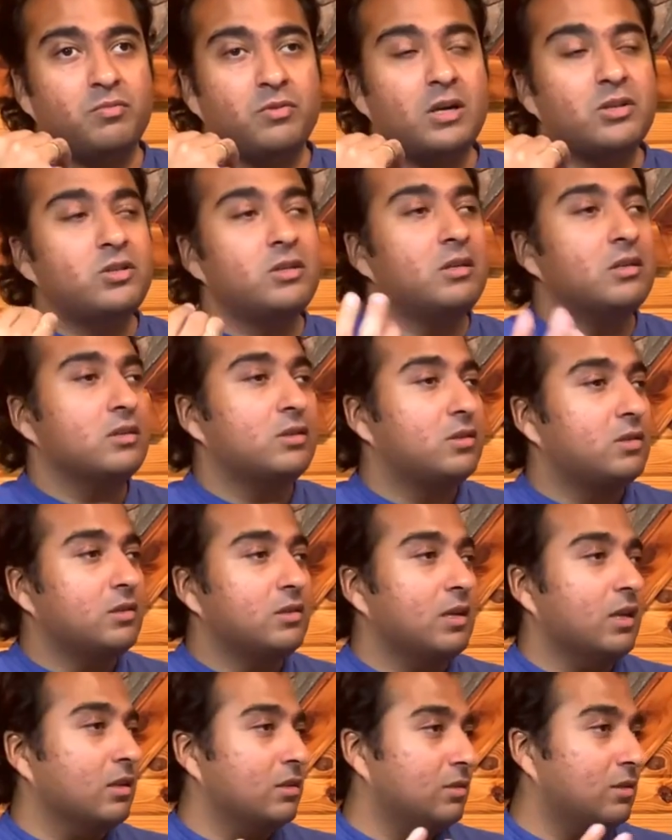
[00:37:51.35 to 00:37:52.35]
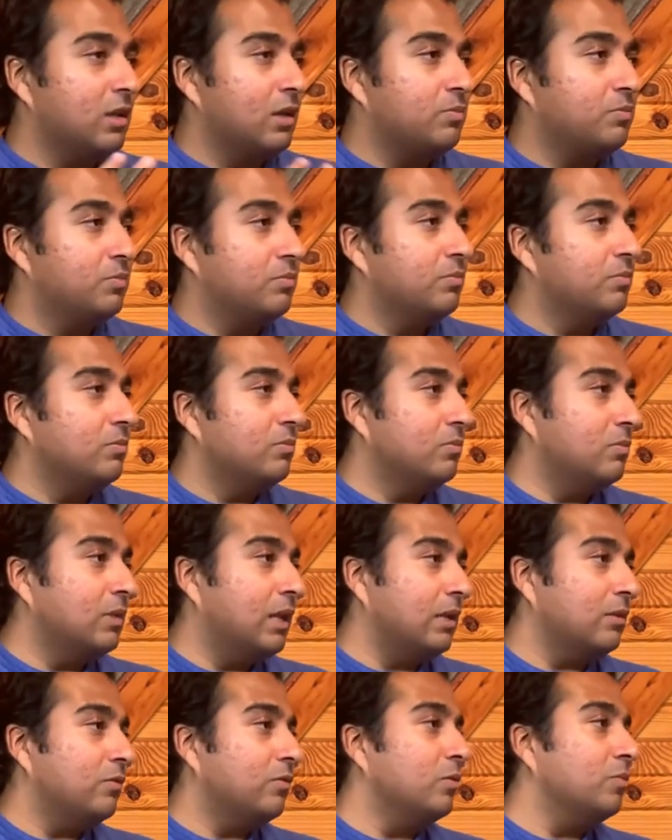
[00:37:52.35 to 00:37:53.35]
prejudiced against that,
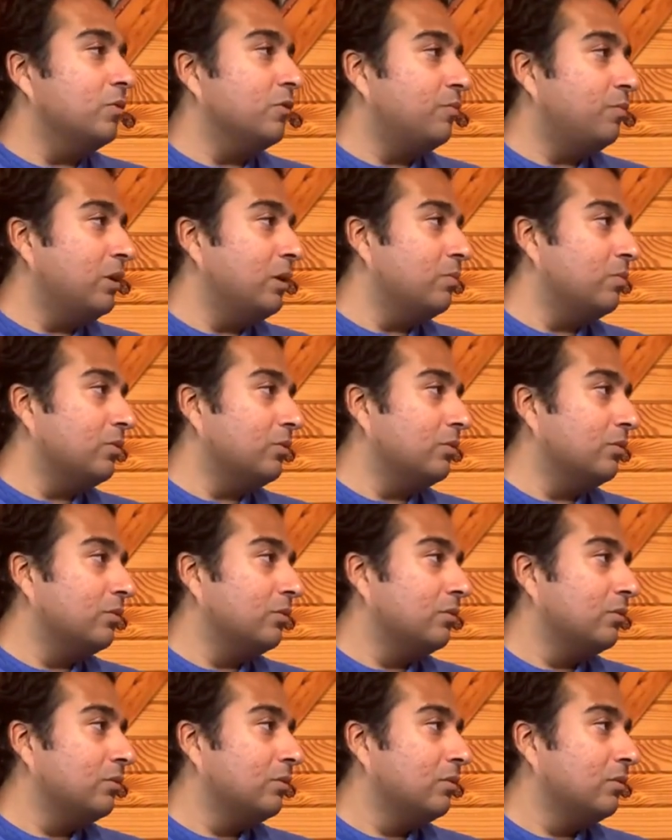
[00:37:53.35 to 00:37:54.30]
that group of people.